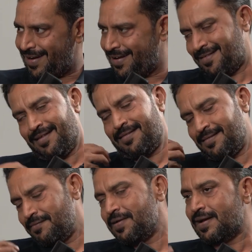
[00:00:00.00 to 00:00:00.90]
Right, and
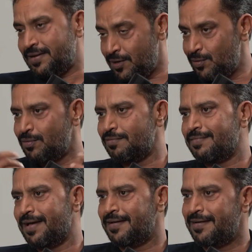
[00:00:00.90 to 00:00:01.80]
we continue to
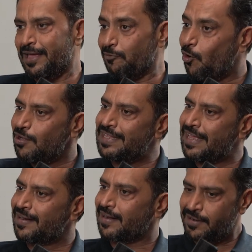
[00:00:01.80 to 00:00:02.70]
evolve
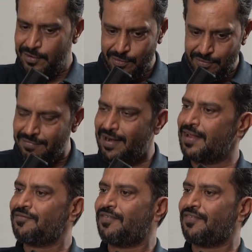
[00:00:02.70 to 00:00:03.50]
there, continue to try and